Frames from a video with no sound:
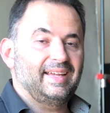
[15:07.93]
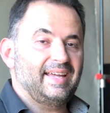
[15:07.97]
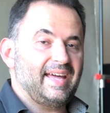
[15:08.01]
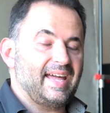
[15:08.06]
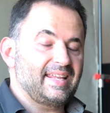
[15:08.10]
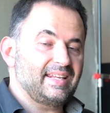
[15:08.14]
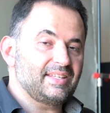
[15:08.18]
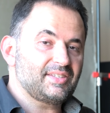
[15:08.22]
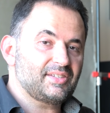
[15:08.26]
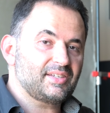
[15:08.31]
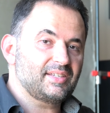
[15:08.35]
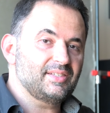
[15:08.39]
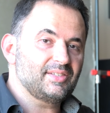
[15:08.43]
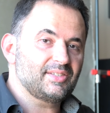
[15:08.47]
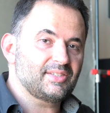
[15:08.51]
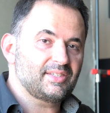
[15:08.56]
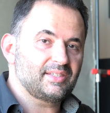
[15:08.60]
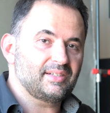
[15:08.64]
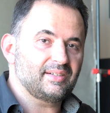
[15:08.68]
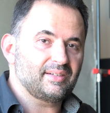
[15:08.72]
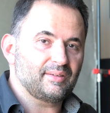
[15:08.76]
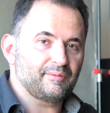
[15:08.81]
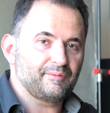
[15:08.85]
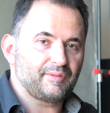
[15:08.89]
and it's
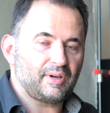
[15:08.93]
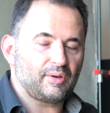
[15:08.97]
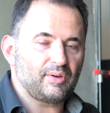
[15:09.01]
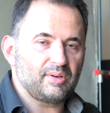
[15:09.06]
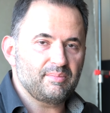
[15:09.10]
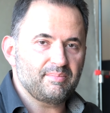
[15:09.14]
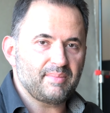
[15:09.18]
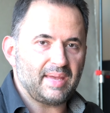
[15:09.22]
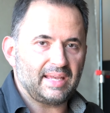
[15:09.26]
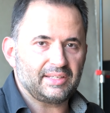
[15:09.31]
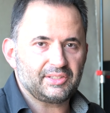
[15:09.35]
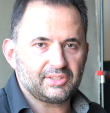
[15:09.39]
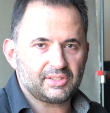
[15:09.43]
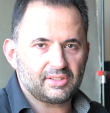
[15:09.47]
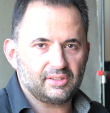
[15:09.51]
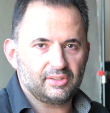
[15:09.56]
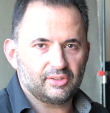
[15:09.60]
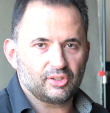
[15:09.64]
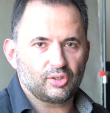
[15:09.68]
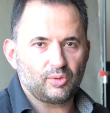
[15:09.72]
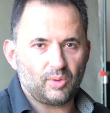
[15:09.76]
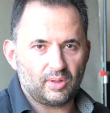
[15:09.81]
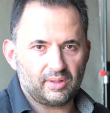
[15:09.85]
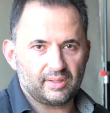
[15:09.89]
considered a very
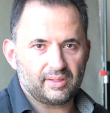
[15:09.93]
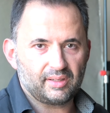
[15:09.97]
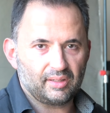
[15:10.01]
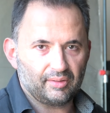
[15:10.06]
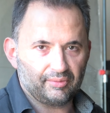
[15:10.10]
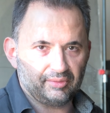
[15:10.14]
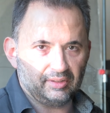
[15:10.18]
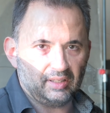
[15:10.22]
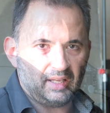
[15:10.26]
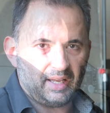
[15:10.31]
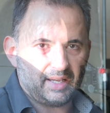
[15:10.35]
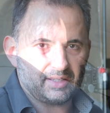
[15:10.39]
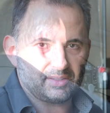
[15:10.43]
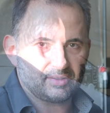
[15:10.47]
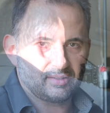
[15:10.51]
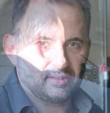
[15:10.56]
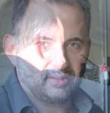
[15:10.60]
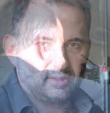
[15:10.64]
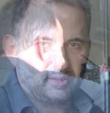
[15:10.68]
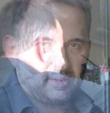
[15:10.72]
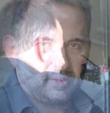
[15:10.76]
masculine quality of light.